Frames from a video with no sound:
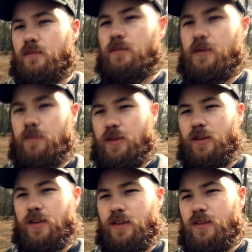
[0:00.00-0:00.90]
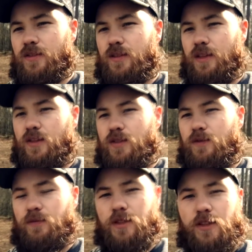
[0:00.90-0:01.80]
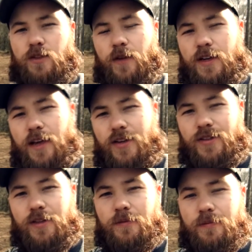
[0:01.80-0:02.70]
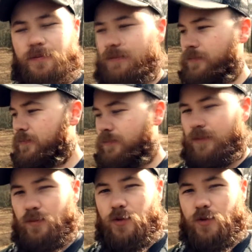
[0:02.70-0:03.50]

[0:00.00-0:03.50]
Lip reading: But look at this. It looks fantastic. I'm